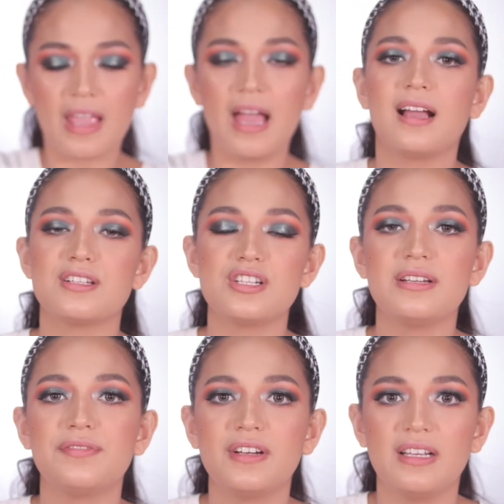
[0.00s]
Actually
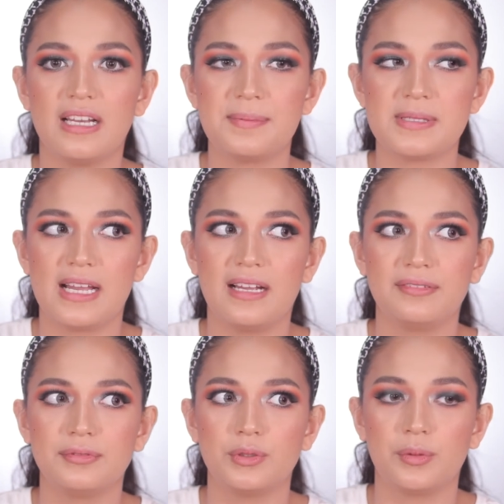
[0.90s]
for lips, I
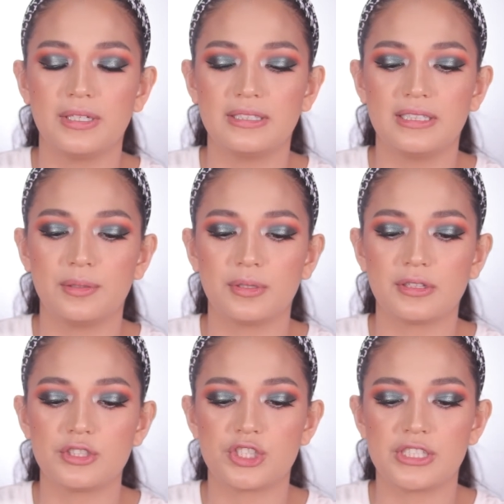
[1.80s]
have no idea
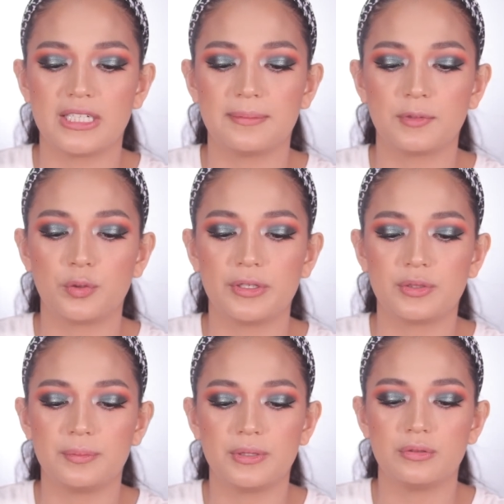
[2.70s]
what shade I'm going to
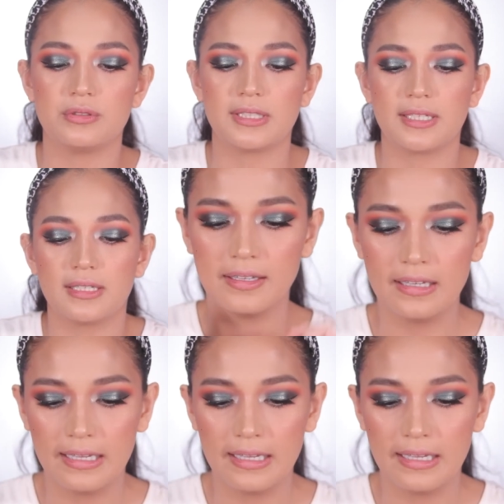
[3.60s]
be using.